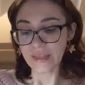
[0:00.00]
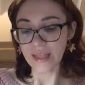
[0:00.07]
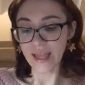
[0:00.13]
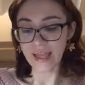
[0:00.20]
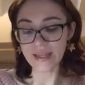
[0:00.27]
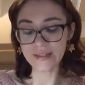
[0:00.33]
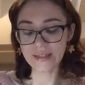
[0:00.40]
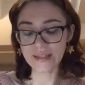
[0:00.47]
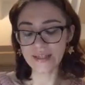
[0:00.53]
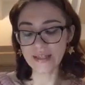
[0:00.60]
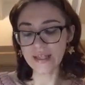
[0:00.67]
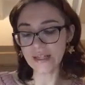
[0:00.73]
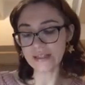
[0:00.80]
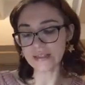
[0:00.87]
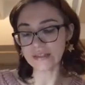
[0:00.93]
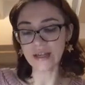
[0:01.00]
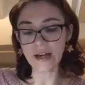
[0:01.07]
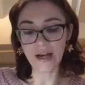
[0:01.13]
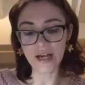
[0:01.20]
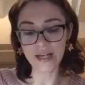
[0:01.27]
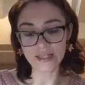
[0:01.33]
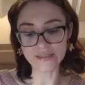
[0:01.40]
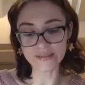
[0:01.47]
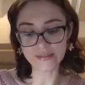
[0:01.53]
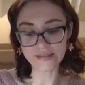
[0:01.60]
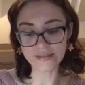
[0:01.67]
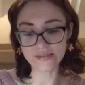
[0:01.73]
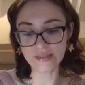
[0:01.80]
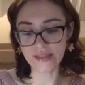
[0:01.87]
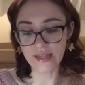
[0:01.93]
And here,
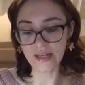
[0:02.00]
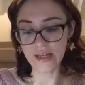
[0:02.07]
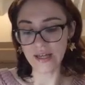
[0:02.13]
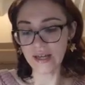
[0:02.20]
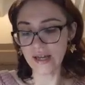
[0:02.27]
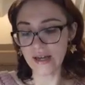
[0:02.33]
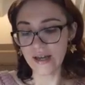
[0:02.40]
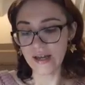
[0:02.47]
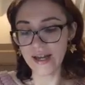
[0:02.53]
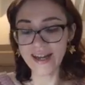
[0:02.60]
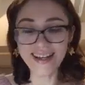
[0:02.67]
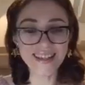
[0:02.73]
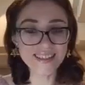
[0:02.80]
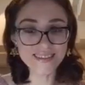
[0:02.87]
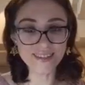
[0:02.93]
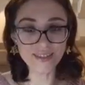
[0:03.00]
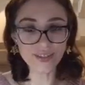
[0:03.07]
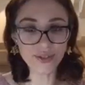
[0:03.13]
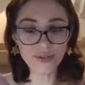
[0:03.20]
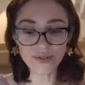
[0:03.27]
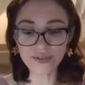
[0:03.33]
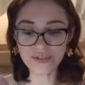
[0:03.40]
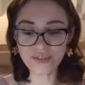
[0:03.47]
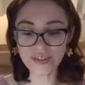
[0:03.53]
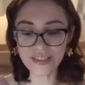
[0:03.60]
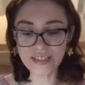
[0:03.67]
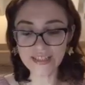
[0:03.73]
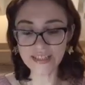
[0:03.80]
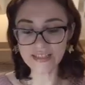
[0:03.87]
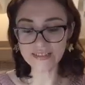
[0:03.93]
guys, either you're
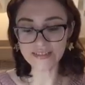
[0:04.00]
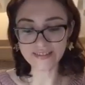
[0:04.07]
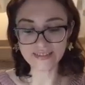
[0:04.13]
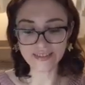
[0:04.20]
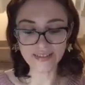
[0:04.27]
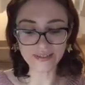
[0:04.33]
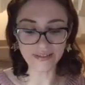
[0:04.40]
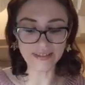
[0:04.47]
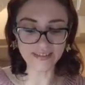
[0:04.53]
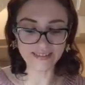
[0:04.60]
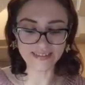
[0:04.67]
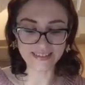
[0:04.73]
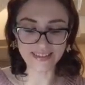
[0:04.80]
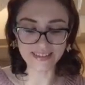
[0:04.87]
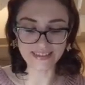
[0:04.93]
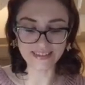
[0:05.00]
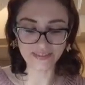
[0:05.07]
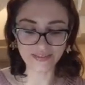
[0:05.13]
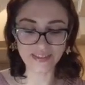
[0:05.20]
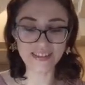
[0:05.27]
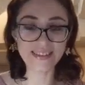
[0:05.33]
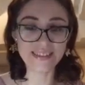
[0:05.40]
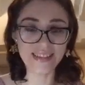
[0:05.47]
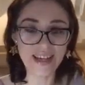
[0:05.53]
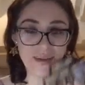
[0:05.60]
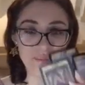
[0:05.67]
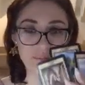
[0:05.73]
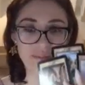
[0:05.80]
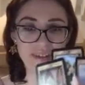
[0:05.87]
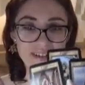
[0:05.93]
seeing still three different
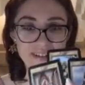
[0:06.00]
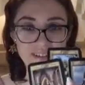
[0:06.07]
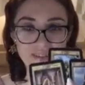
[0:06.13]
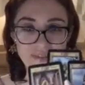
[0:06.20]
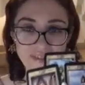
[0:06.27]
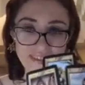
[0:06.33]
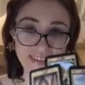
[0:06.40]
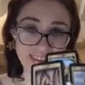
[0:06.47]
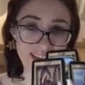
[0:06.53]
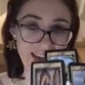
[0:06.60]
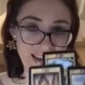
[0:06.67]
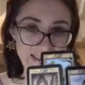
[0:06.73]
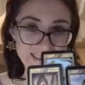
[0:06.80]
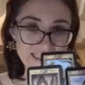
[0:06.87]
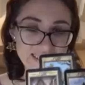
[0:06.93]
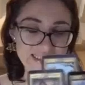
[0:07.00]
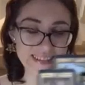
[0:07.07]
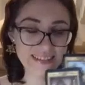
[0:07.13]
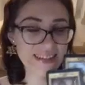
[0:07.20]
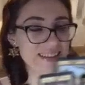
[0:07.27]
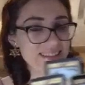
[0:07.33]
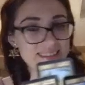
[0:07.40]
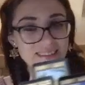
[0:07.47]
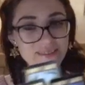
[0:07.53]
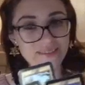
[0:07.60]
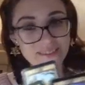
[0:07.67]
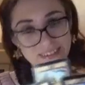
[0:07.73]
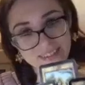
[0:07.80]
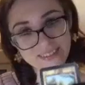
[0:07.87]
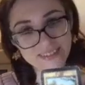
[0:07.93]
type, very different guys, dating
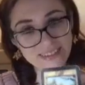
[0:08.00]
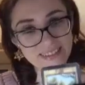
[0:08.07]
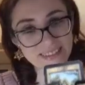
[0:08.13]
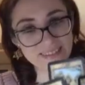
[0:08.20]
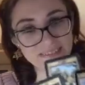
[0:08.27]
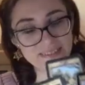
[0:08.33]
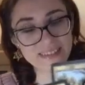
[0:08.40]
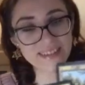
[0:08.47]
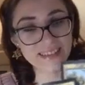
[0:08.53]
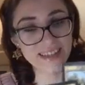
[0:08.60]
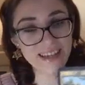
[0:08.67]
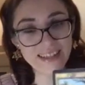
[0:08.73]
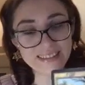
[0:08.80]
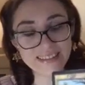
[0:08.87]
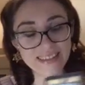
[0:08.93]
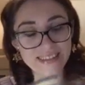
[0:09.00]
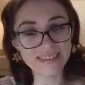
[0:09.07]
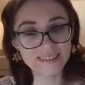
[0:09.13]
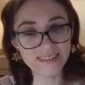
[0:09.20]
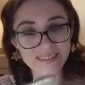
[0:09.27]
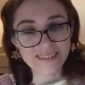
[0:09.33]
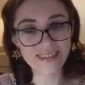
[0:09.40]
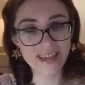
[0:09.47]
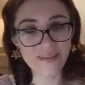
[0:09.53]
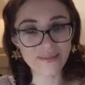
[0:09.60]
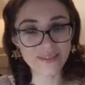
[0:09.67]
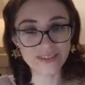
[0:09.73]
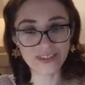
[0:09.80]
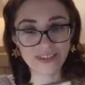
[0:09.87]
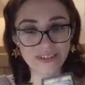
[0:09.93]
with three different guys, and not
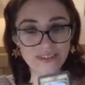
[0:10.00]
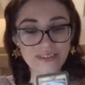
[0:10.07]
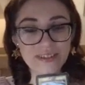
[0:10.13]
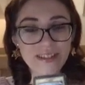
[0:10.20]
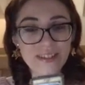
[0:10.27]
able to